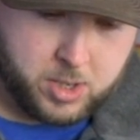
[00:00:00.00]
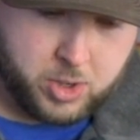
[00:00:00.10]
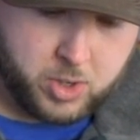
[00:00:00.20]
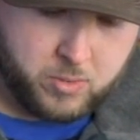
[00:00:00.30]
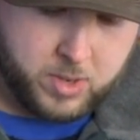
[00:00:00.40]
There
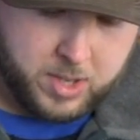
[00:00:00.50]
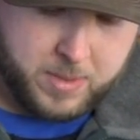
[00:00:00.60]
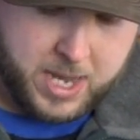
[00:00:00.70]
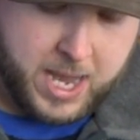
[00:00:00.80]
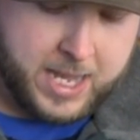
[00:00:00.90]
shouldn't really
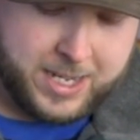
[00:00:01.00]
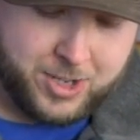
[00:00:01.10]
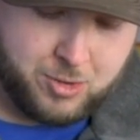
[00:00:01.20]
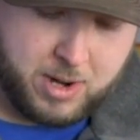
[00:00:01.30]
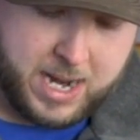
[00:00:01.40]
be any
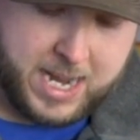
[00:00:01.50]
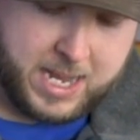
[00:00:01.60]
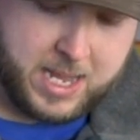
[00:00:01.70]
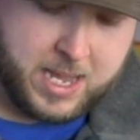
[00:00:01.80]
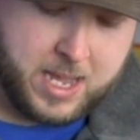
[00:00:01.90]

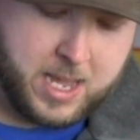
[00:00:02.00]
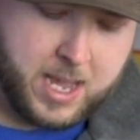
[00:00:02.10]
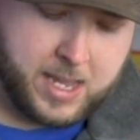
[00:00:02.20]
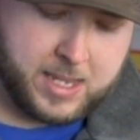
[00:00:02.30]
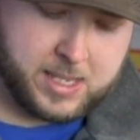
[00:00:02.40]
drag
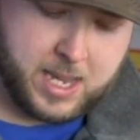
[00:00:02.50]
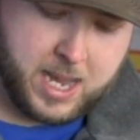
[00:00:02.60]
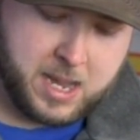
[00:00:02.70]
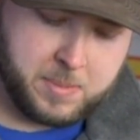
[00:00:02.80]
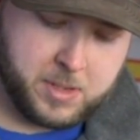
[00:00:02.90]
as that
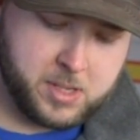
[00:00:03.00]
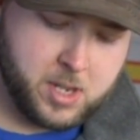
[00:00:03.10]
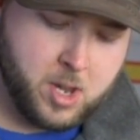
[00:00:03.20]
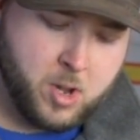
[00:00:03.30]
happens.